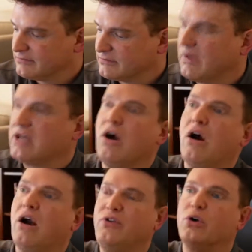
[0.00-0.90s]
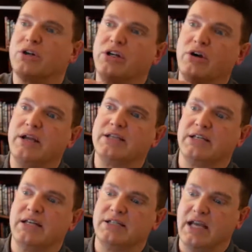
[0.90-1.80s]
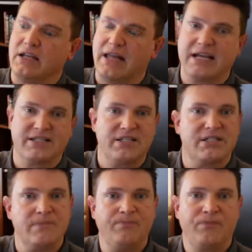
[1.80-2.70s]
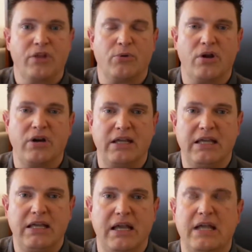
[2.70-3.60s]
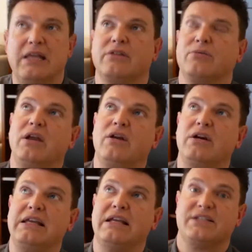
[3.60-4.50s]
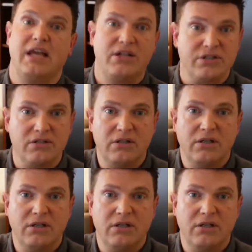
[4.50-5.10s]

My car, if you were curious, is a Lexus 300 ESH.